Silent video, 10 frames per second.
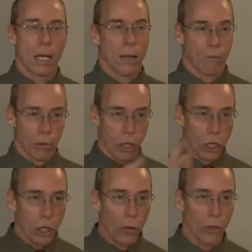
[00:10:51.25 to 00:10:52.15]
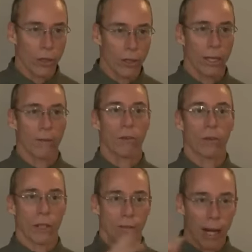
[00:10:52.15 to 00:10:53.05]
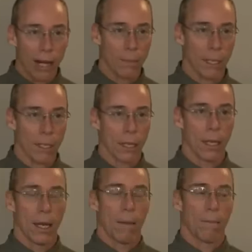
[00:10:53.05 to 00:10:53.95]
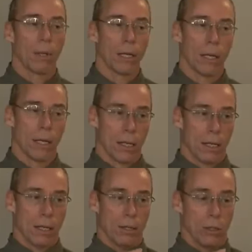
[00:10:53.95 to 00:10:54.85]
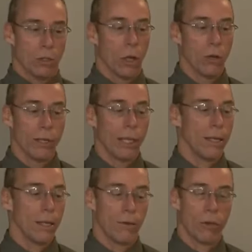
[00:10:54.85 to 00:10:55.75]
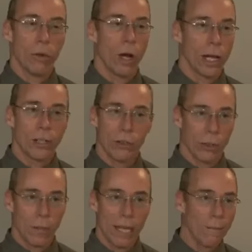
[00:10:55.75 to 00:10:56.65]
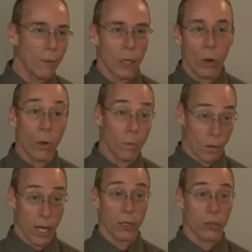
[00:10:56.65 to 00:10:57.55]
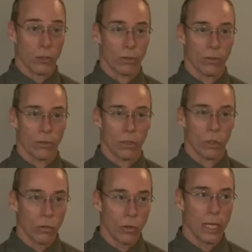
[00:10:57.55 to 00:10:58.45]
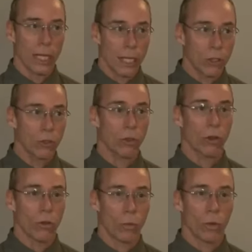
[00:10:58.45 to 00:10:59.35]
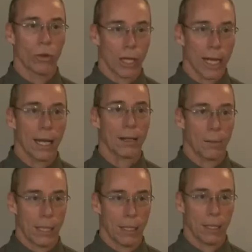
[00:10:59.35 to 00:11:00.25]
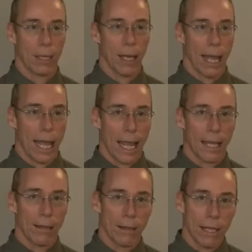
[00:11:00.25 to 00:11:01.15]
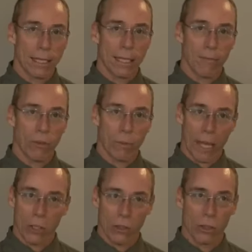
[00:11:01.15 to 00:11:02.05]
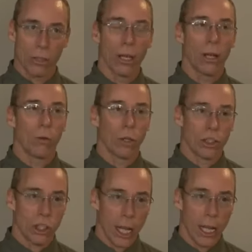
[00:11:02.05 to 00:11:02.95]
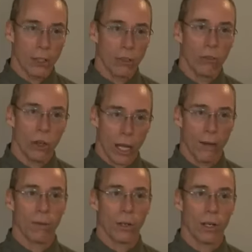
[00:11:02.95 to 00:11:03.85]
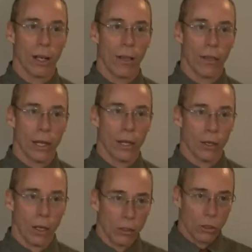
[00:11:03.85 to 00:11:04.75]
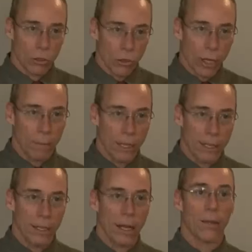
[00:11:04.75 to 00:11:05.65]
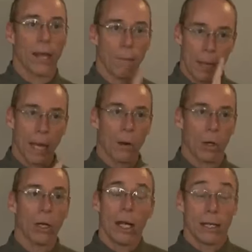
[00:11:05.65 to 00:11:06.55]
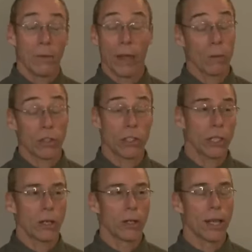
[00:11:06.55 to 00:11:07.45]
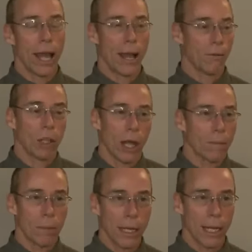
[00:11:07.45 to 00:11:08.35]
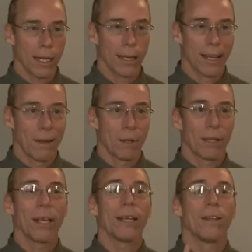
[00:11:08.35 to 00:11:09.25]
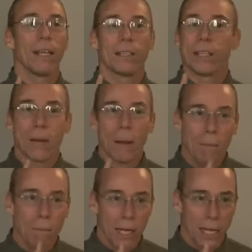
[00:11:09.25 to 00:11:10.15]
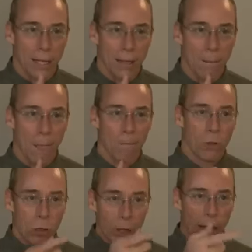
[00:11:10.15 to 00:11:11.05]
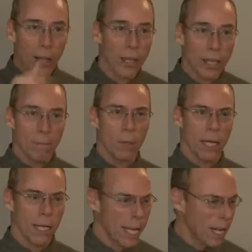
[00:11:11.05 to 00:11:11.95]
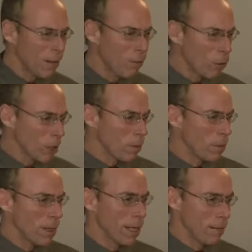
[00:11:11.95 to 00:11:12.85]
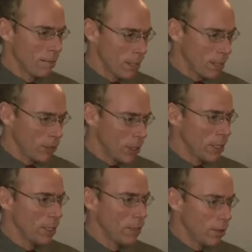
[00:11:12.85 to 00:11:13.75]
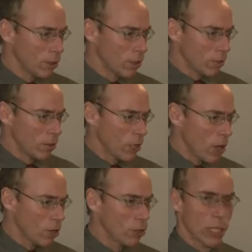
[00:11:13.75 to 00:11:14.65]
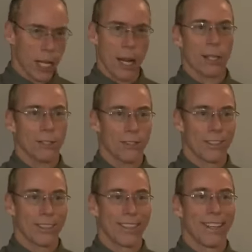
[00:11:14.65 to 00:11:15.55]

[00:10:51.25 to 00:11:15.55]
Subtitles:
and for the earth, and for the environment. But there's only a few hundred people in corporations who really control the world economy. And this information would change forever their grip on that power. Now, they would still have a lot of money, but it's not about money. You and I think of money, can I afford to put my son or daughter to college,